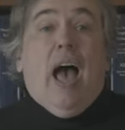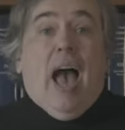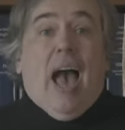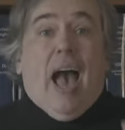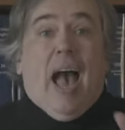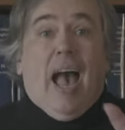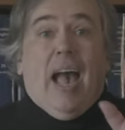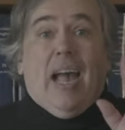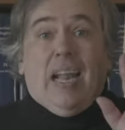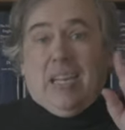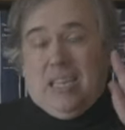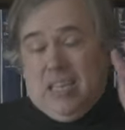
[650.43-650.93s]

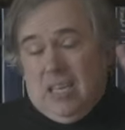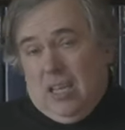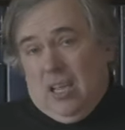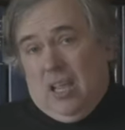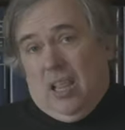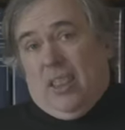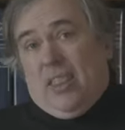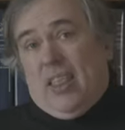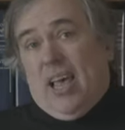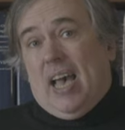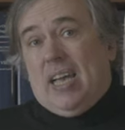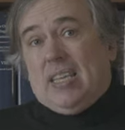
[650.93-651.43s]
And
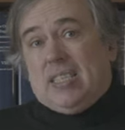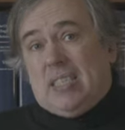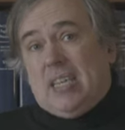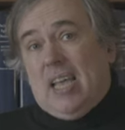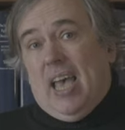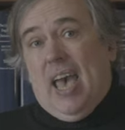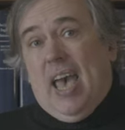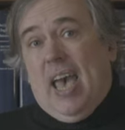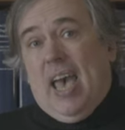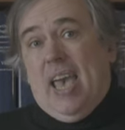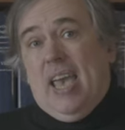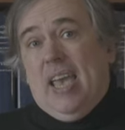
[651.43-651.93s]
that's
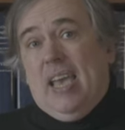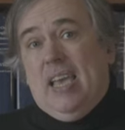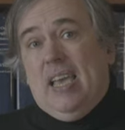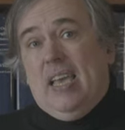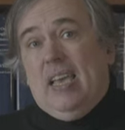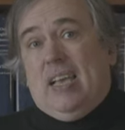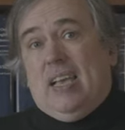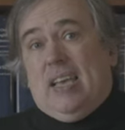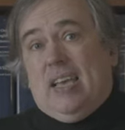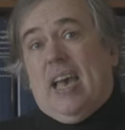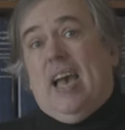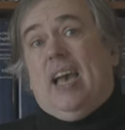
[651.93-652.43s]

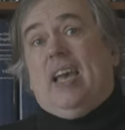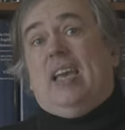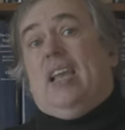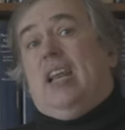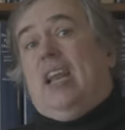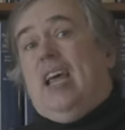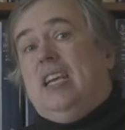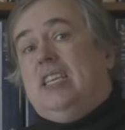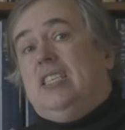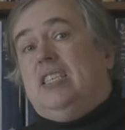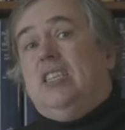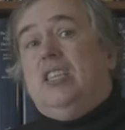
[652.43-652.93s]
a
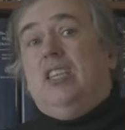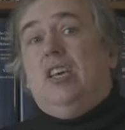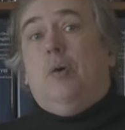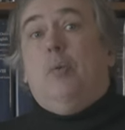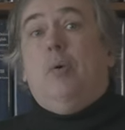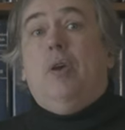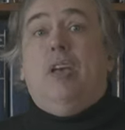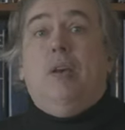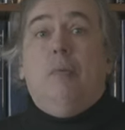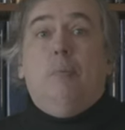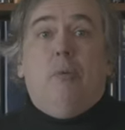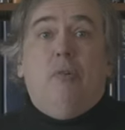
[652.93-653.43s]
calculation that
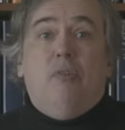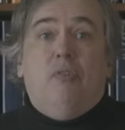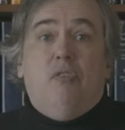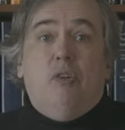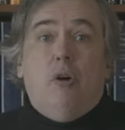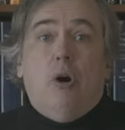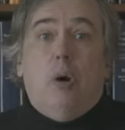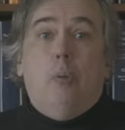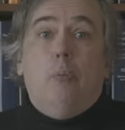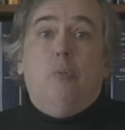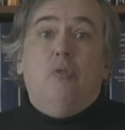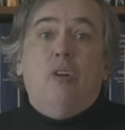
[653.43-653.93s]
we can
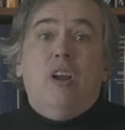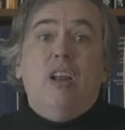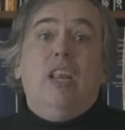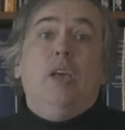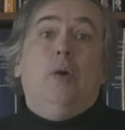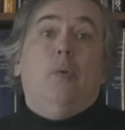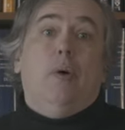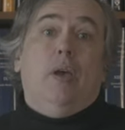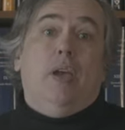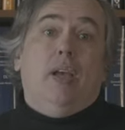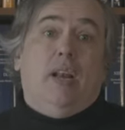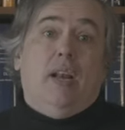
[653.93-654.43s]
perform really
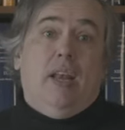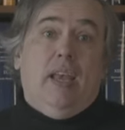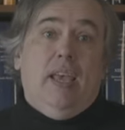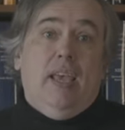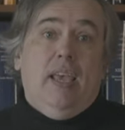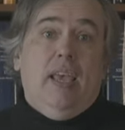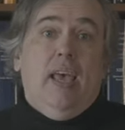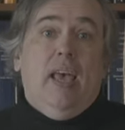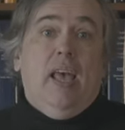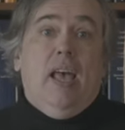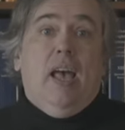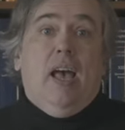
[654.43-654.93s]

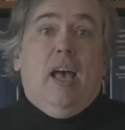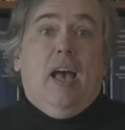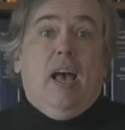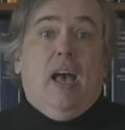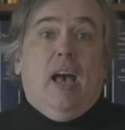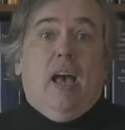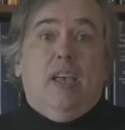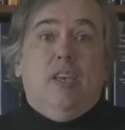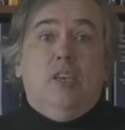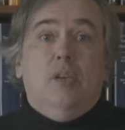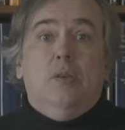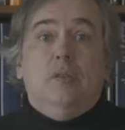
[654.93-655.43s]
quickly
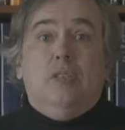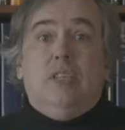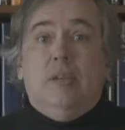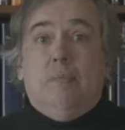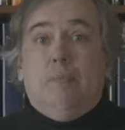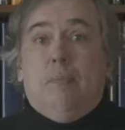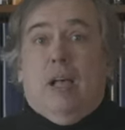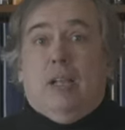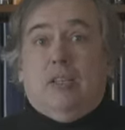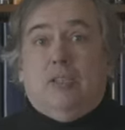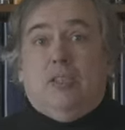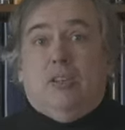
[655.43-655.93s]
uh, using
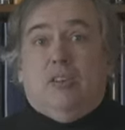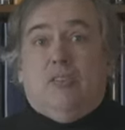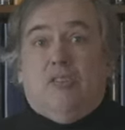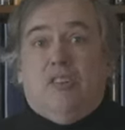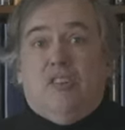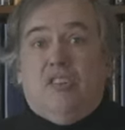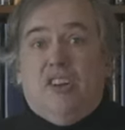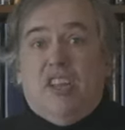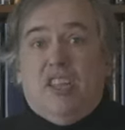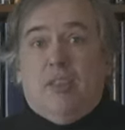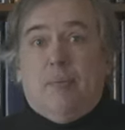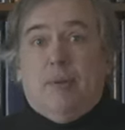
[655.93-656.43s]
modular
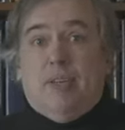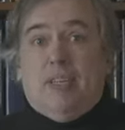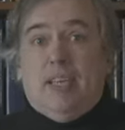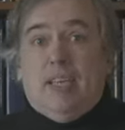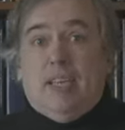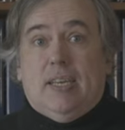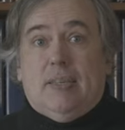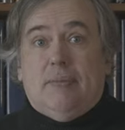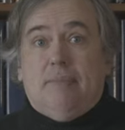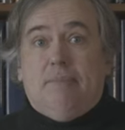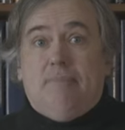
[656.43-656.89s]
arithmetic.